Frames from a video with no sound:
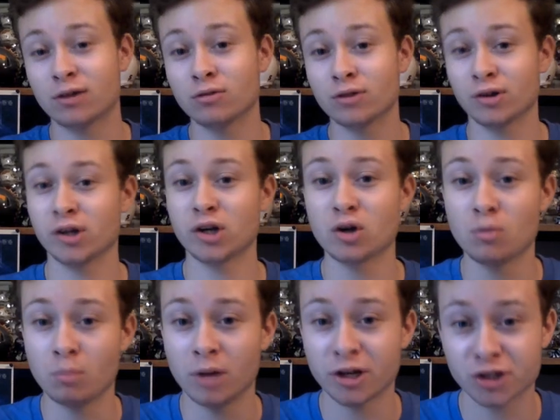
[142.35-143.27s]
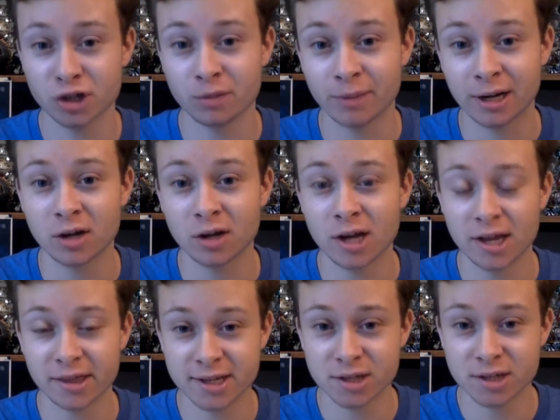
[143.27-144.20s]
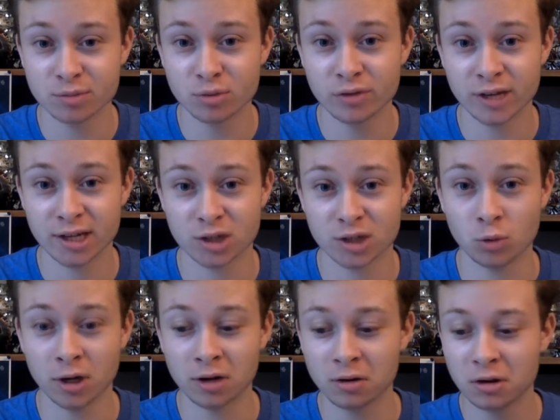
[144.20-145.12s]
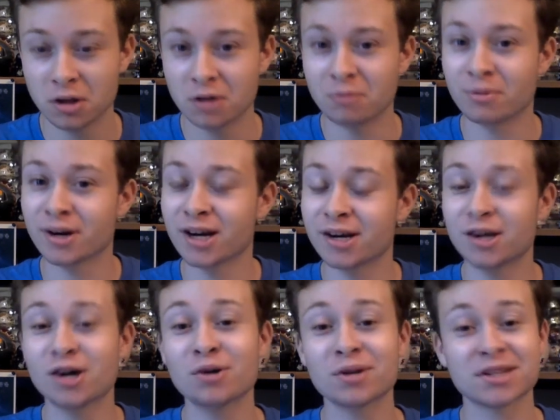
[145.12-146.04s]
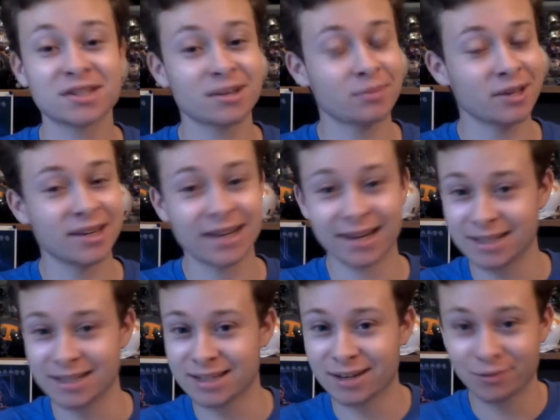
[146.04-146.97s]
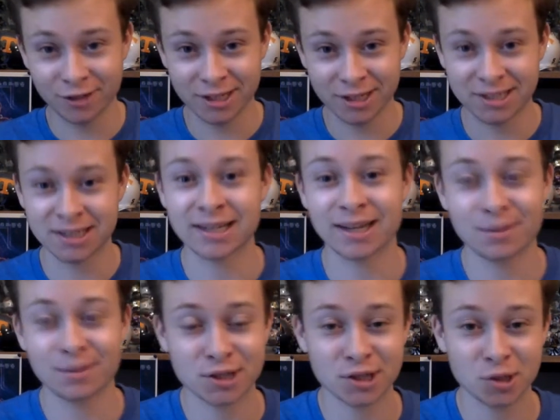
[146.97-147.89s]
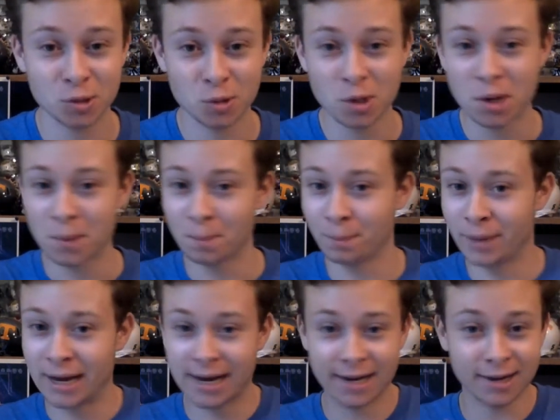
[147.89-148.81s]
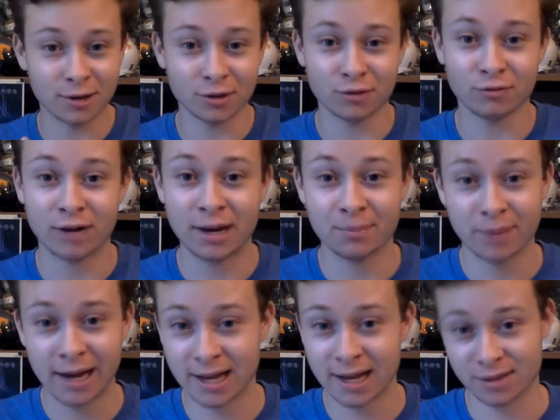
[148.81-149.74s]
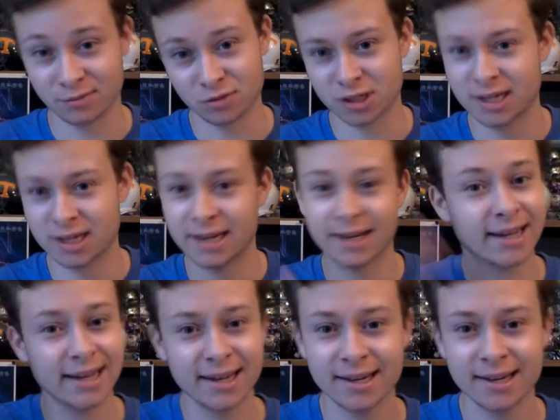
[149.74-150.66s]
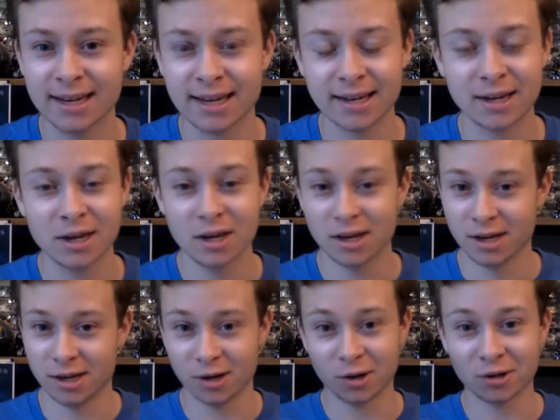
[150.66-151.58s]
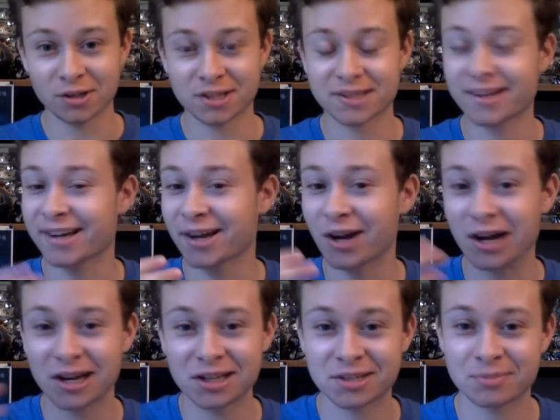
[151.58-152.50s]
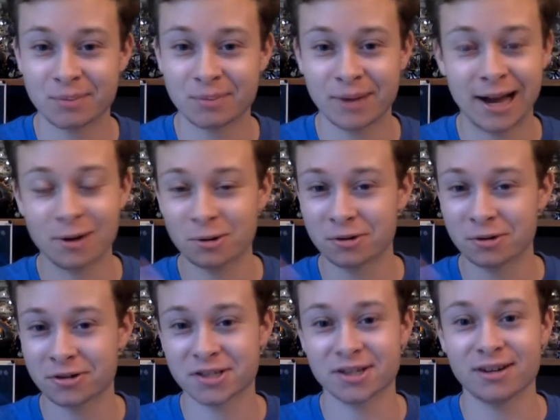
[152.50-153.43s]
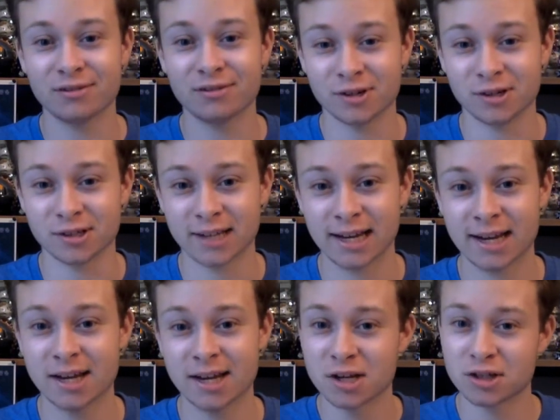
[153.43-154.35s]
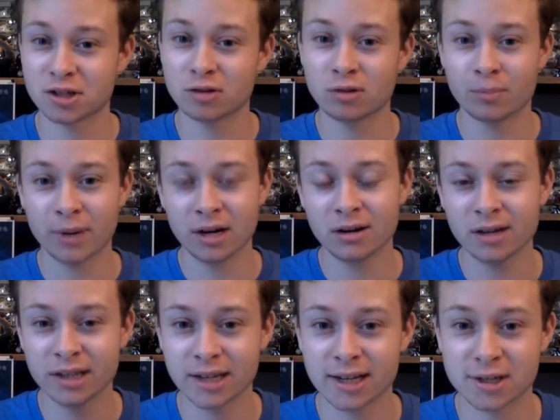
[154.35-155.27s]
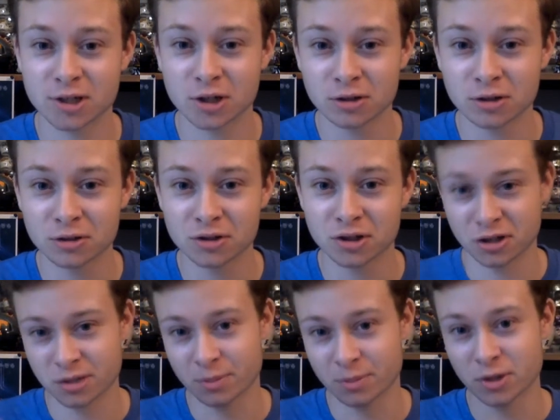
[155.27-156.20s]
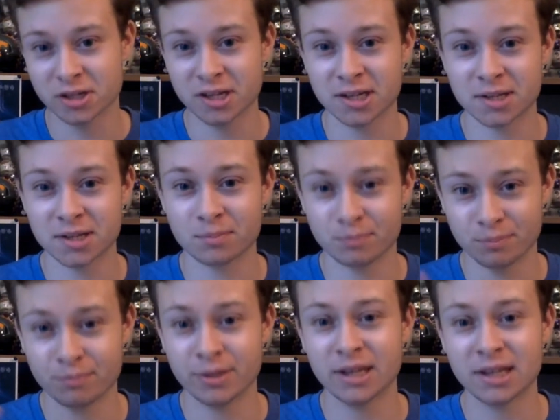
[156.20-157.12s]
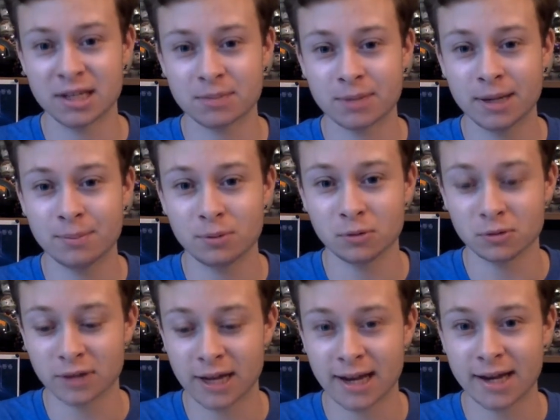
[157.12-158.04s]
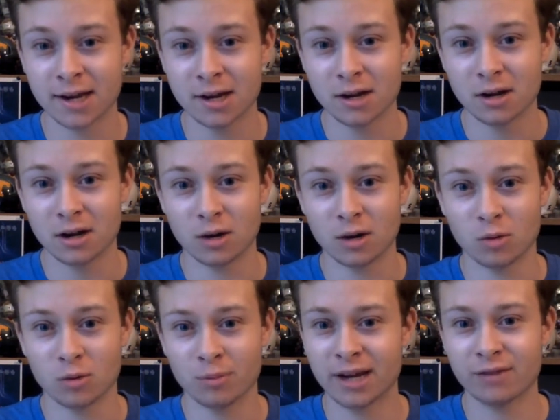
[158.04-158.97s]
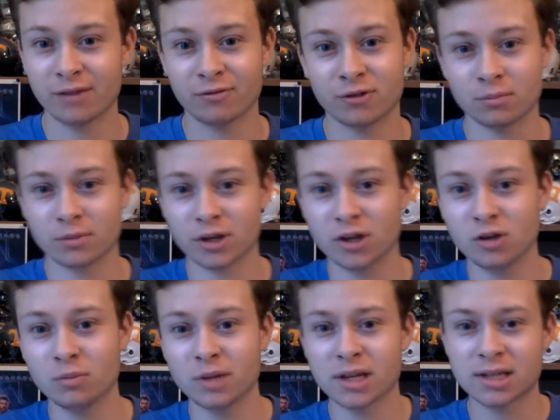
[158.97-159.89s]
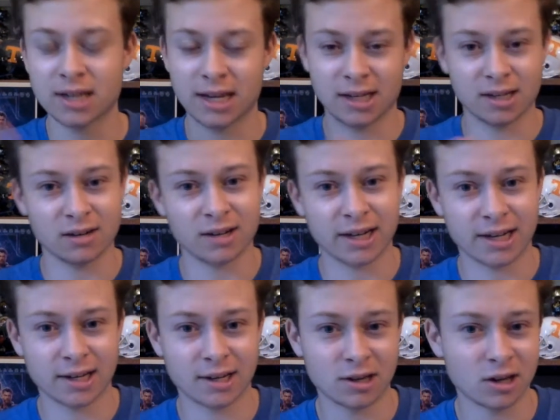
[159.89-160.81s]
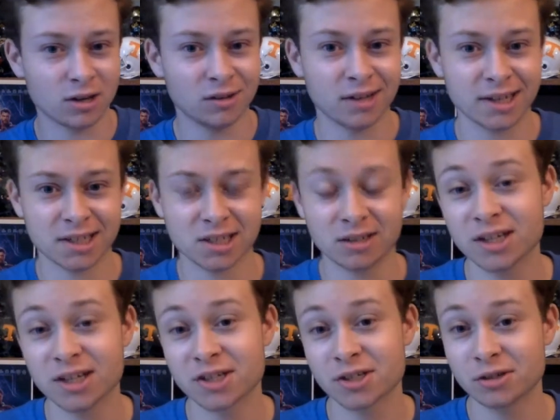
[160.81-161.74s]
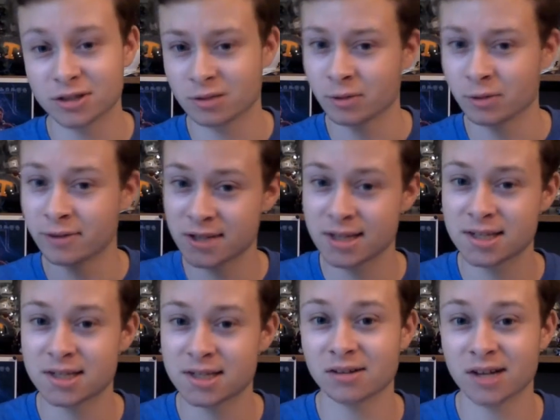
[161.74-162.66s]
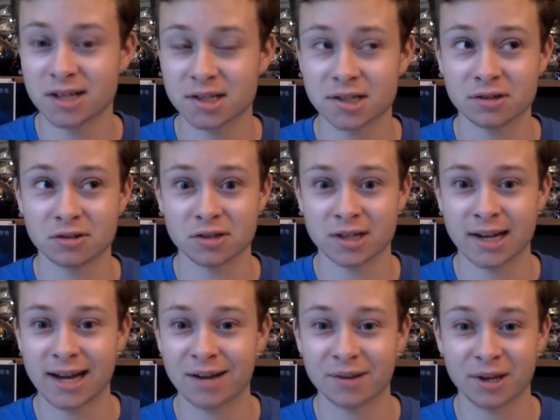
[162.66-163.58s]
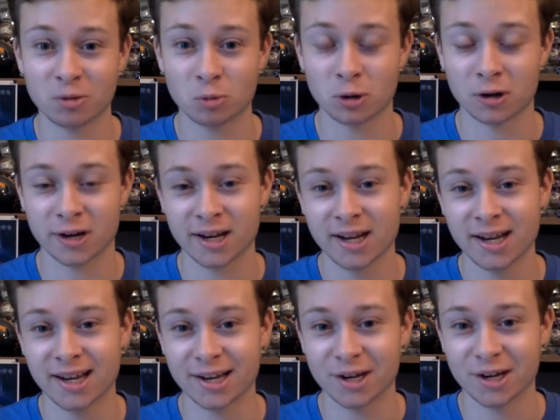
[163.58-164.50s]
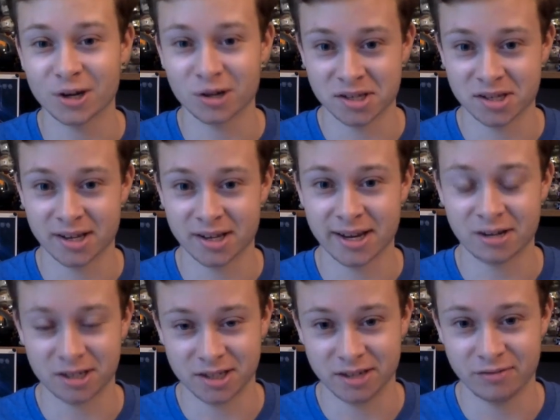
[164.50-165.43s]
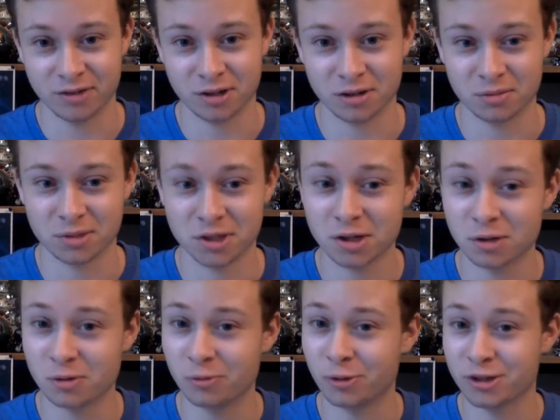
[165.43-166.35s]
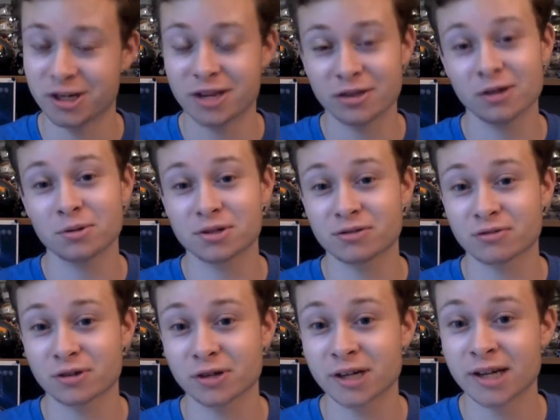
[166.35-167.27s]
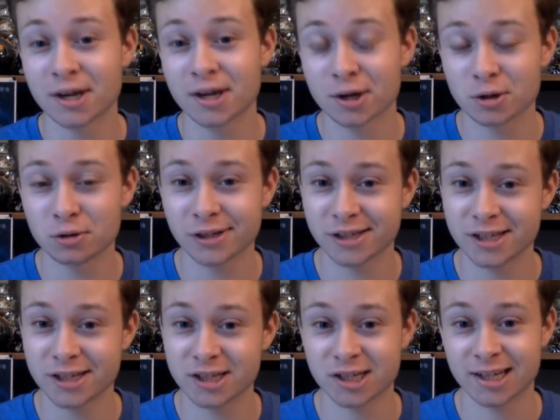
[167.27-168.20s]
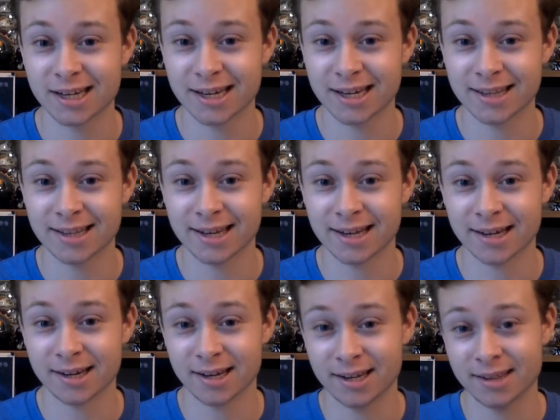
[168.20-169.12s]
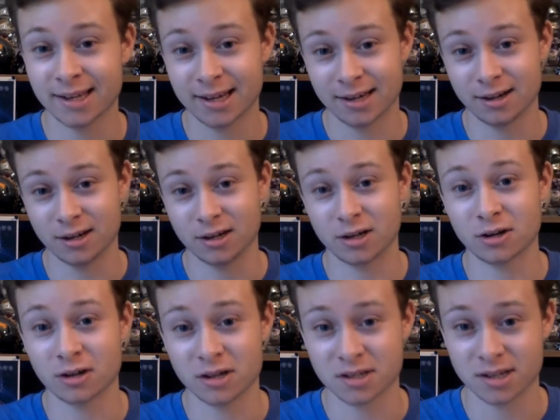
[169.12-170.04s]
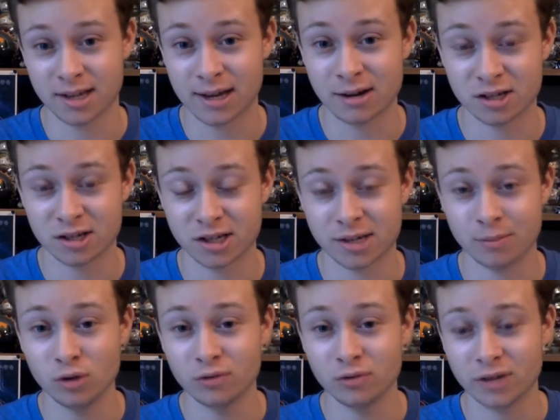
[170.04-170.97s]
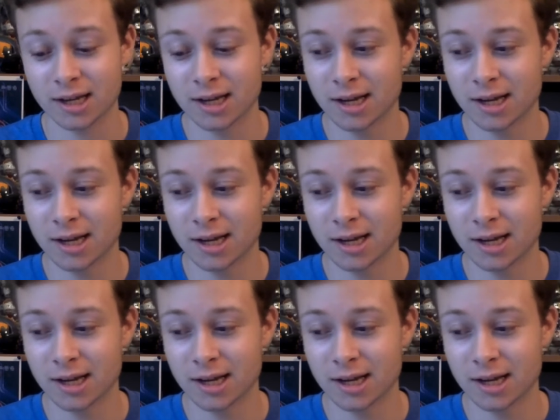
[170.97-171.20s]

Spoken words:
really know much about this movie as well, but I know it's something that can definitely send the MCU back on the right path of just getting heated again and all this like cosmic power stuff and all that. So apparently the Eternals are supposed to be these people that were made from humans and then like godlike celestials, and we've seen celestials and how they work in Guardians of the Galaxy Volume 2, which I thought was a really cool addition in that Guardians of the Galaxy movie.